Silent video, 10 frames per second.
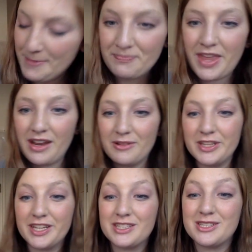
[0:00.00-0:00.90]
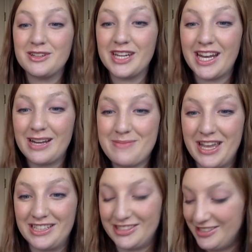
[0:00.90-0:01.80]
That will look so good on a
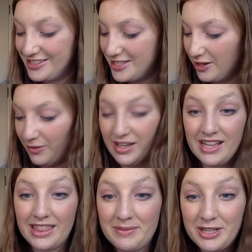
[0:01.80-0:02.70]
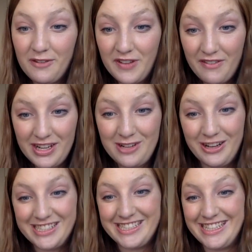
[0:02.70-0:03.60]
mantle. So let me know if you have any
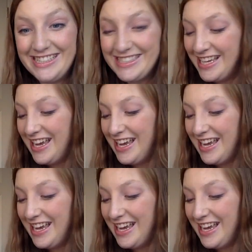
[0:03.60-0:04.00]
questions.